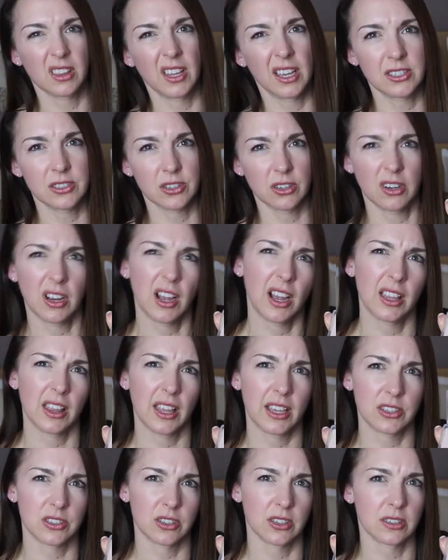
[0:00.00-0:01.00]
Lighter
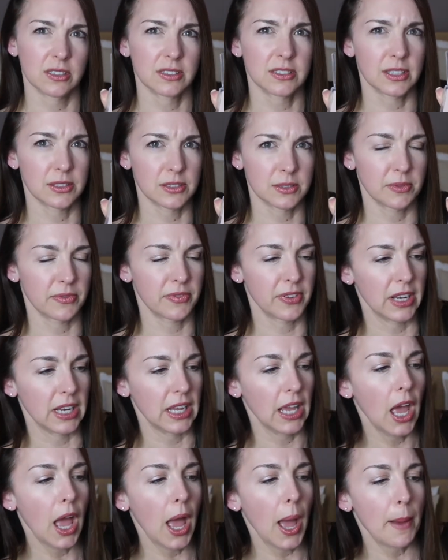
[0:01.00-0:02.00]
highlighter sounds a bit
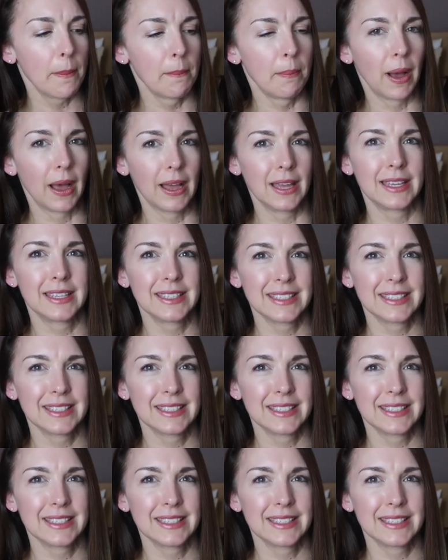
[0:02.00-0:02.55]
funny, but